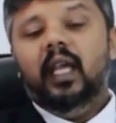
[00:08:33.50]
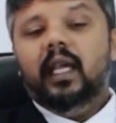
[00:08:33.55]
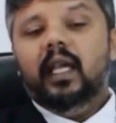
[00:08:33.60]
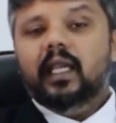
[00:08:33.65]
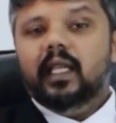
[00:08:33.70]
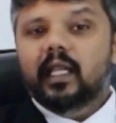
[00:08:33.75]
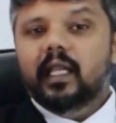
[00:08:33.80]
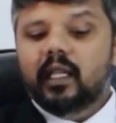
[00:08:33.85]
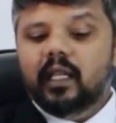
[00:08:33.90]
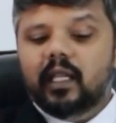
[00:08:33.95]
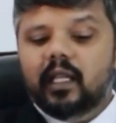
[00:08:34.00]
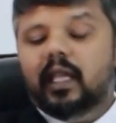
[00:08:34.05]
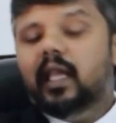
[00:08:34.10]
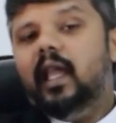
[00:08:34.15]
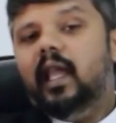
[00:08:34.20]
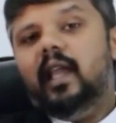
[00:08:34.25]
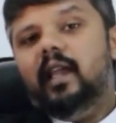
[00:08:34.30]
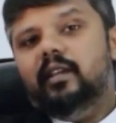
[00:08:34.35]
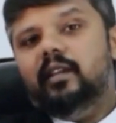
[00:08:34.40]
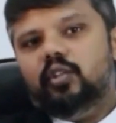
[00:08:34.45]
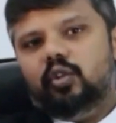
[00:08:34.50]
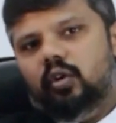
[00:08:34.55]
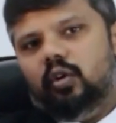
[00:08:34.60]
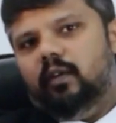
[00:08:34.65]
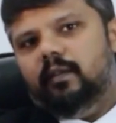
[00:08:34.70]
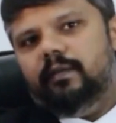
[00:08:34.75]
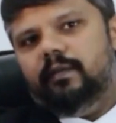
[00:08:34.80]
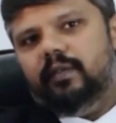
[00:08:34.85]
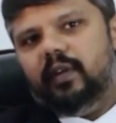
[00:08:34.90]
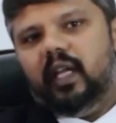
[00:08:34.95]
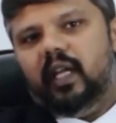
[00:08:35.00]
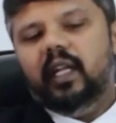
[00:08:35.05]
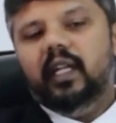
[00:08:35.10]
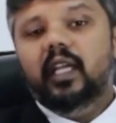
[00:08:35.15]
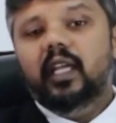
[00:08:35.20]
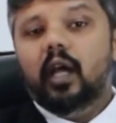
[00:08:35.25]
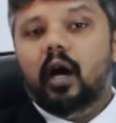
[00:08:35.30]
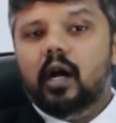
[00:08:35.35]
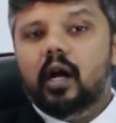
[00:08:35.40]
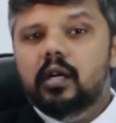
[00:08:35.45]
In case of
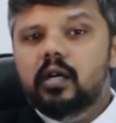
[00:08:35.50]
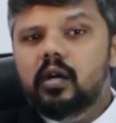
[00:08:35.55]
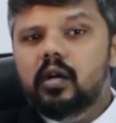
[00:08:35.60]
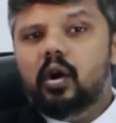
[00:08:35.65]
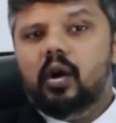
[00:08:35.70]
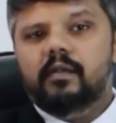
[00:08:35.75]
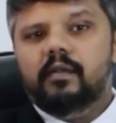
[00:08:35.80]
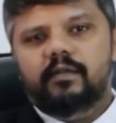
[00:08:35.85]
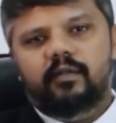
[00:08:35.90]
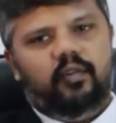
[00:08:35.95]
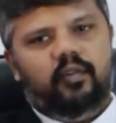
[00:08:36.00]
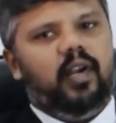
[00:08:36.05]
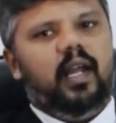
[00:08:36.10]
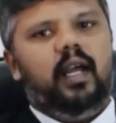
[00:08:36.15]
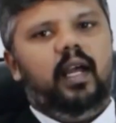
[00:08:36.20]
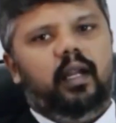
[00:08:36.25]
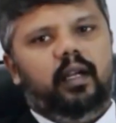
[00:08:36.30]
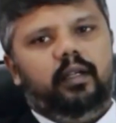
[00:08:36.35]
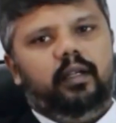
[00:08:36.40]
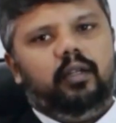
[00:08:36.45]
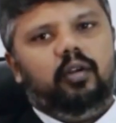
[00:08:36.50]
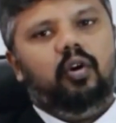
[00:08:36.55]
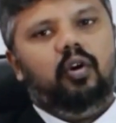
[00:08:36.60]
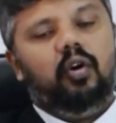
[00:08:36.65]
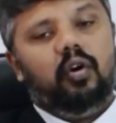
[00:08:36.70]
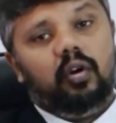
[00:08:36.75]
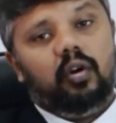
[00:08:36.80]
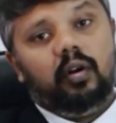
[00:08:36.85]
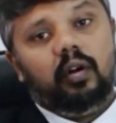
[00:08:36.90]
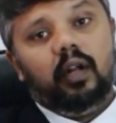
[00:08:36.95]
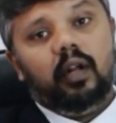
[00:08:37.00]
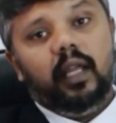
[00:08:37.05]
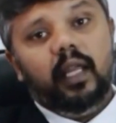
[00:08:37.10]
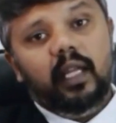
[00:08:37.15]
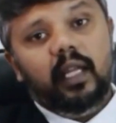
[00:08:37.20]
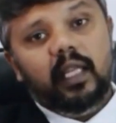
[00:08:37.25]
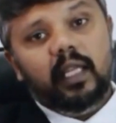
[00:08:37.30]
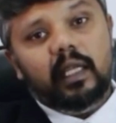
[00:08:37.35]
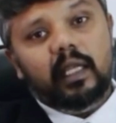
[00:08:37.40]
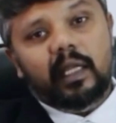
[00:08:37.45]
any unlawful act or
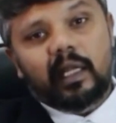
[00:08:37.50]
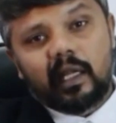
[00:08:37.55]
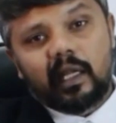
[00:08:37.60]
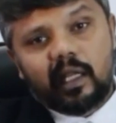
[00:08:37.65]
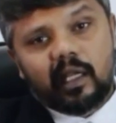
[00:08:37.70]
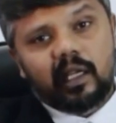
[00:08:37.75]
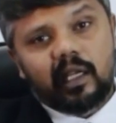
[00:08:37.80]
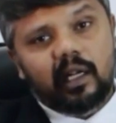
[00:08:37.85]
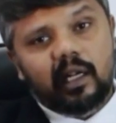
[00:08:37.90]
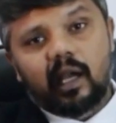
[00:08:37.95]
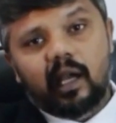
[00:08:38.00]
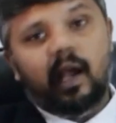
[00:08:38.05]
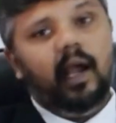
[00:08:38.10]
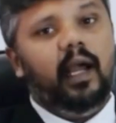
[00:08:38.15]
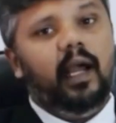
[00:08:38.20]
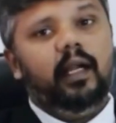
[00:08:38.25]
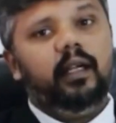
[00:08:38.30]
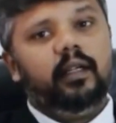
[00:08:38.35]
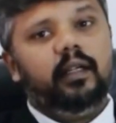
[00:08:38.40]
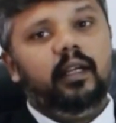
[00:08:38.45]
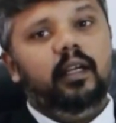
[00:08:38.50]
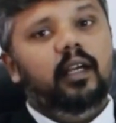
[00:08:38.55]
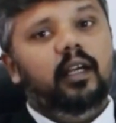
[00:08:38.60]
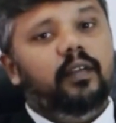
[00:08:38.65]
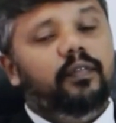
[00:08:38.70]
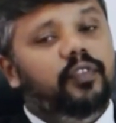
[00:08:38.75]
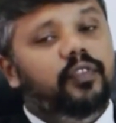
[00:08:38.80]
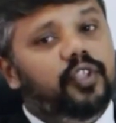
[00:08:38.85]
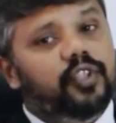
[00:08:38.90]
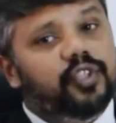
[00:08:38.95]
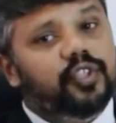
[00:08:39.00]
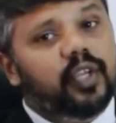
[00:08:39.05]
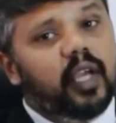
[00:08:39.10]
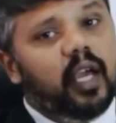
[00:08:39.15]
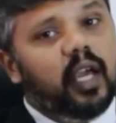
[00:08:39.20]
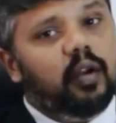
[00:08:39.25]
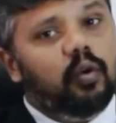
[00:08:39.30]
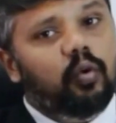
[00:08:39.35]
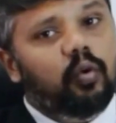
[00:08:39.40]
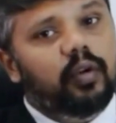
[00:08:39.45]
any illegal act, the
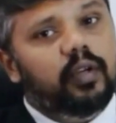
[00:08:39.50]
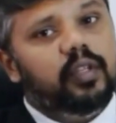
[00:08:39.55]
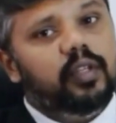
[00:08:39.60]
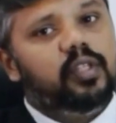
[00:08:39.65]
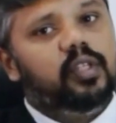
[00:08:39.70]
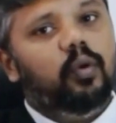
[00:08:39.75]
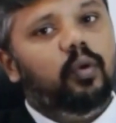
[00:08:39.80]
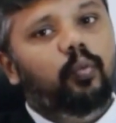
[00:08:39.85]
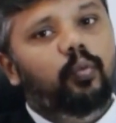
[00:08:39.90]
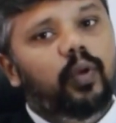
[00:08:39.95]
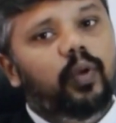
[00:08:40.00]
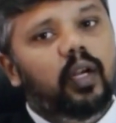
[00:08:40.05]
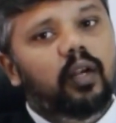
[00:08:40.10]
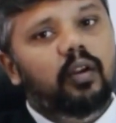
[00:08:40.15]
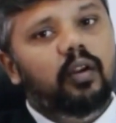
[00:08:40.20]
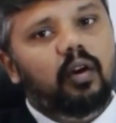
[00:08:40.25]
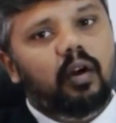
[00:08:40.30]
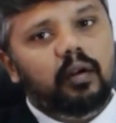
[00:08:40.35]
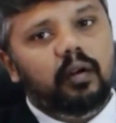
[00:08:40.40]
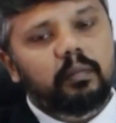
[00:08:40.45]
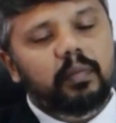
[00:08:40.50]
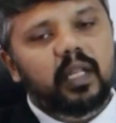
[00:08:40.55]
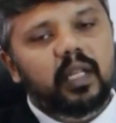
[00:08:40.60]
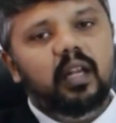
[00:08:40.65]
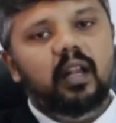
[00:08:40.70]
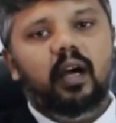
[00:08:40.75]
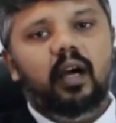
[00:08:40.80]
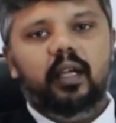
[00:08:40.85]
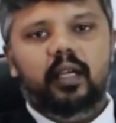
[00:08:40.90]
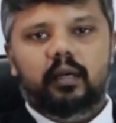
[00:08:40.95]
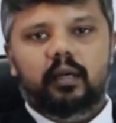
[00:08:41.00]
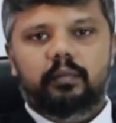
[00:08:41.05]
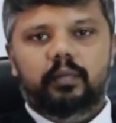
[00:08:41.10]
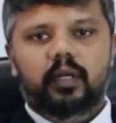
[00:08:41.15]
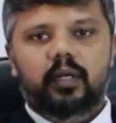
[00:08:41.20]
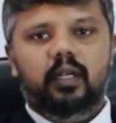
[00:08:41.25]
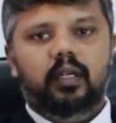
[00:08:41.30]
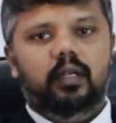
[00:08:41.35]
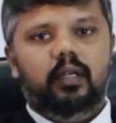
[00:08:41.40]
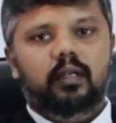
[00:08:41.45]
shareholders will not be
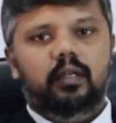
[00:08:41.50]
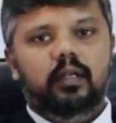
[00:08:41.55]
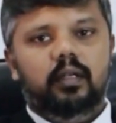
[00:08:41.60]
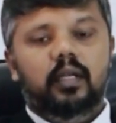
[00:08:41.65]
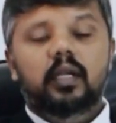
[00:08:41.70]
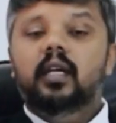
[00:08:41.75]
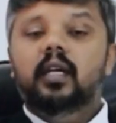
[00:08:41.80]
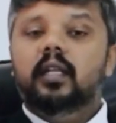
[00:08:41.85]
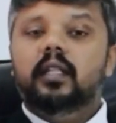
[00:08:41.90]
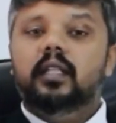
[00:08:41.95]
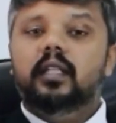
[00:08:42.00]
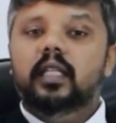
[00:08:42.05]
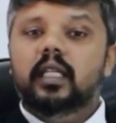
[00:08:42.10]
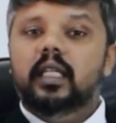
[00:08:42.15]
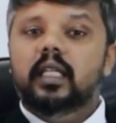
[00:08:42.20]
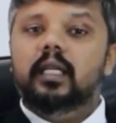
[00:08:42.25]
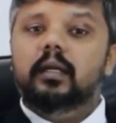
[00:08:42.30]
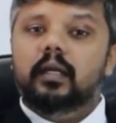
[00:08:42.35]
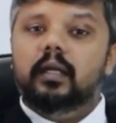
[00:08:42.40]
liable. The